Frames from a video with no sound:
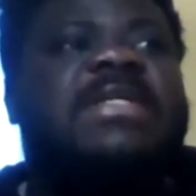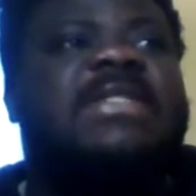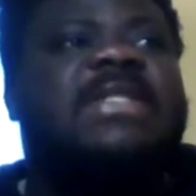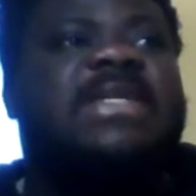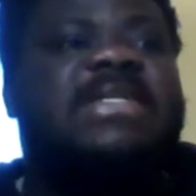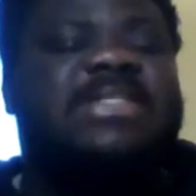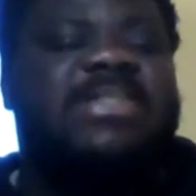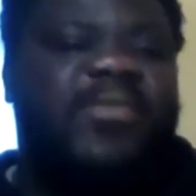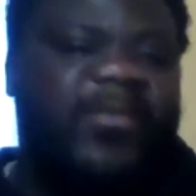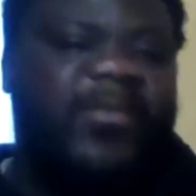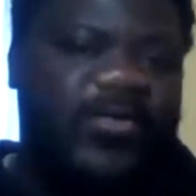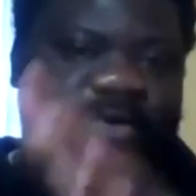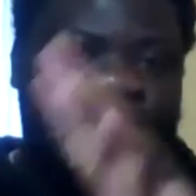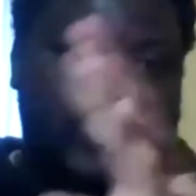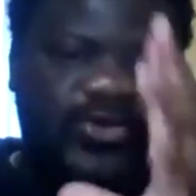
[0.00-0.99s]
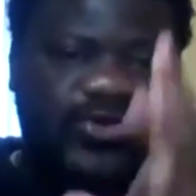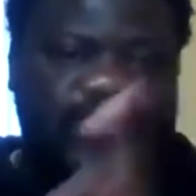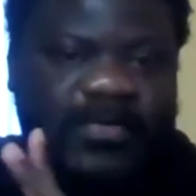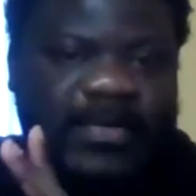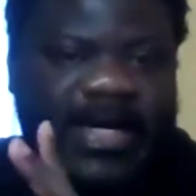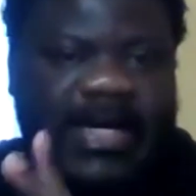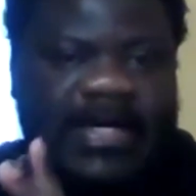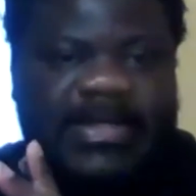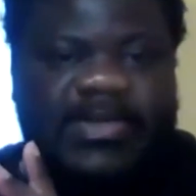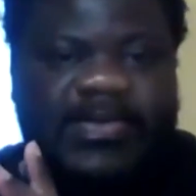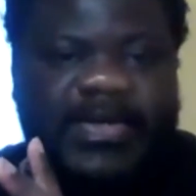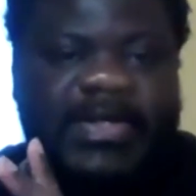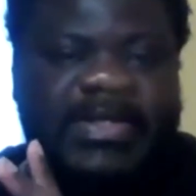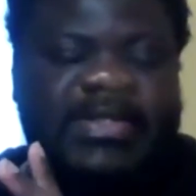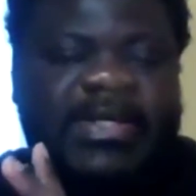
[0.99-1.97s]
there's a focus group that is
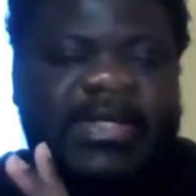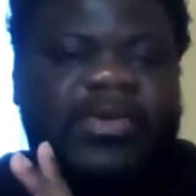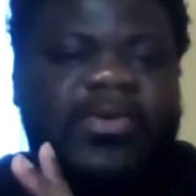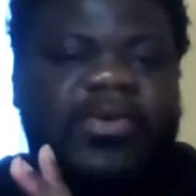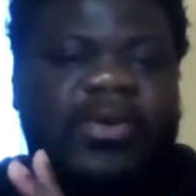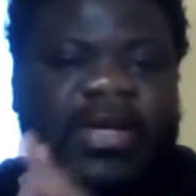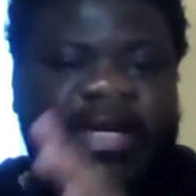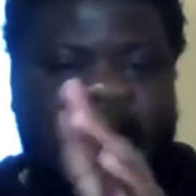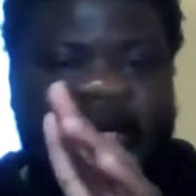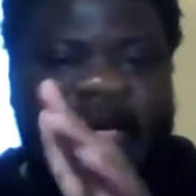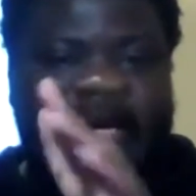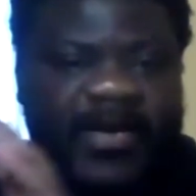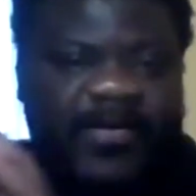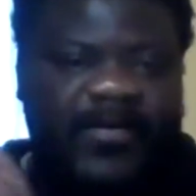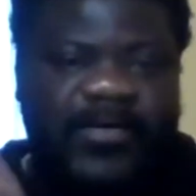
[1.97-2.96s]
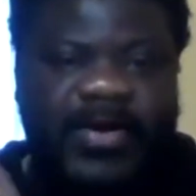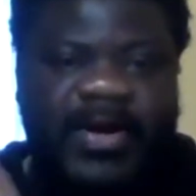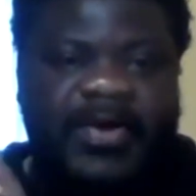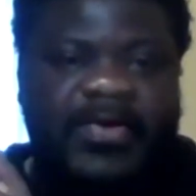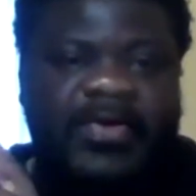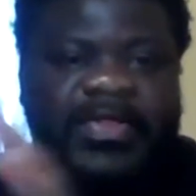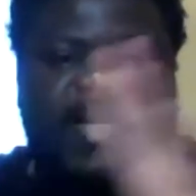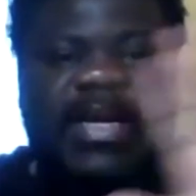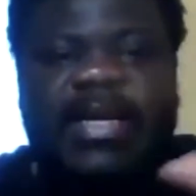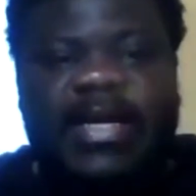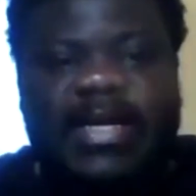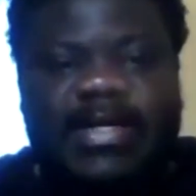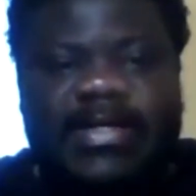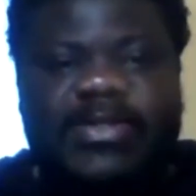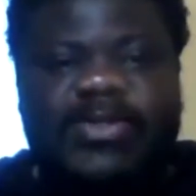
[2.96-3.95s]
created called AI for Health, and
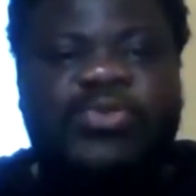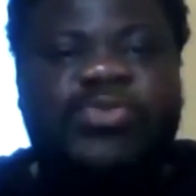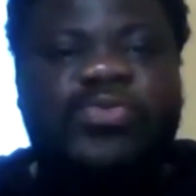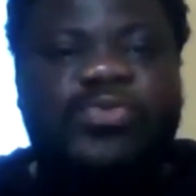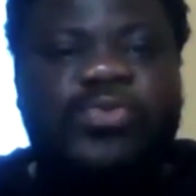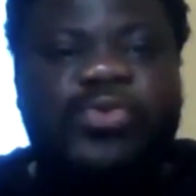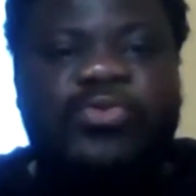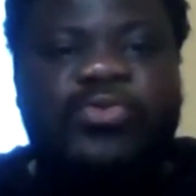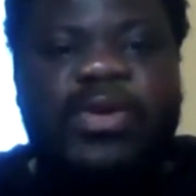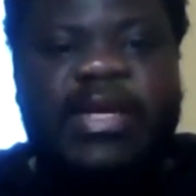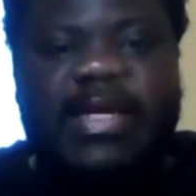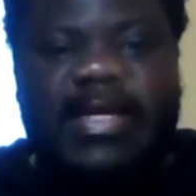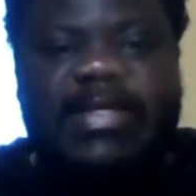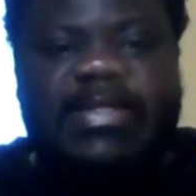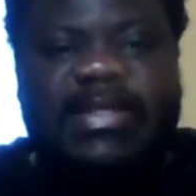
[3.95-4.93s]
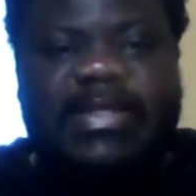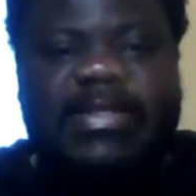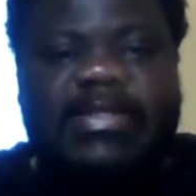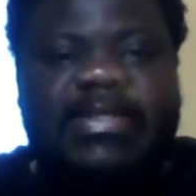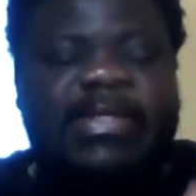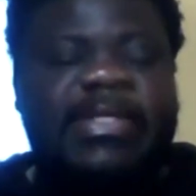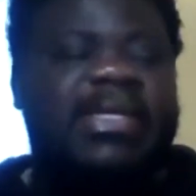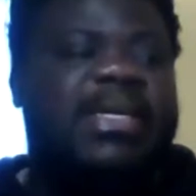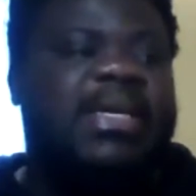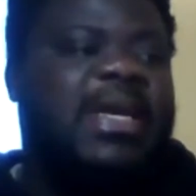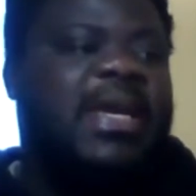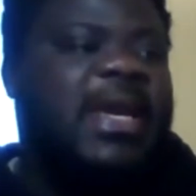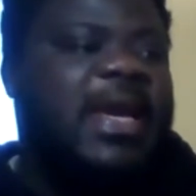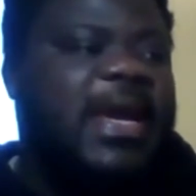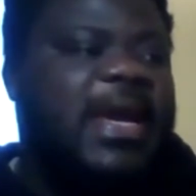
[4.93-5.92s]
that is to UN agency.
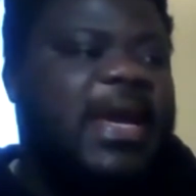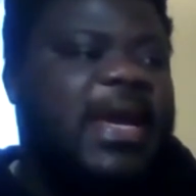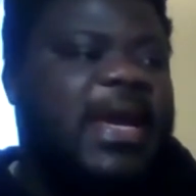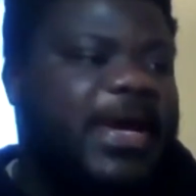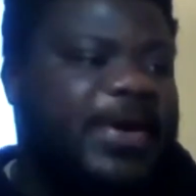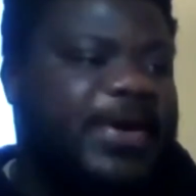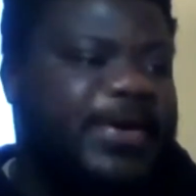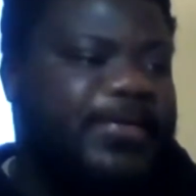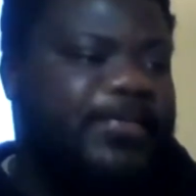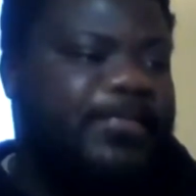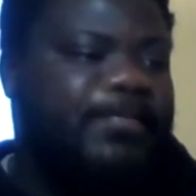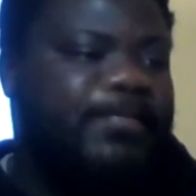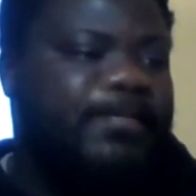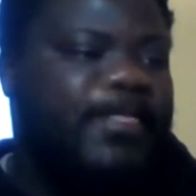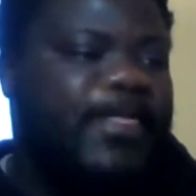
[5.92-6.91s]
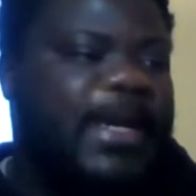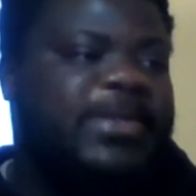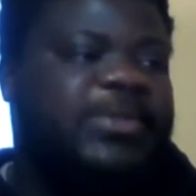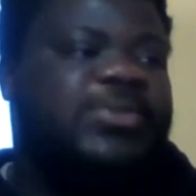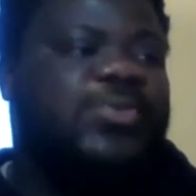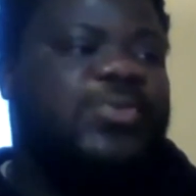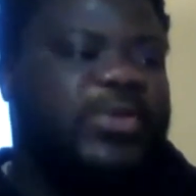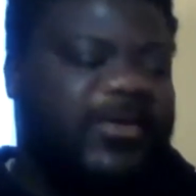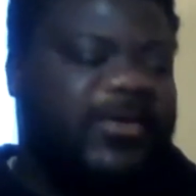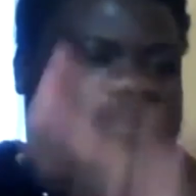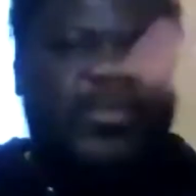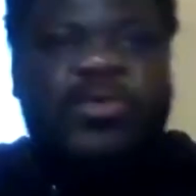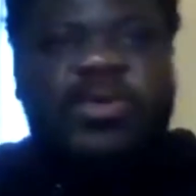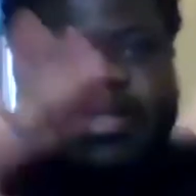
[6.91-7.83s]
And so the focus is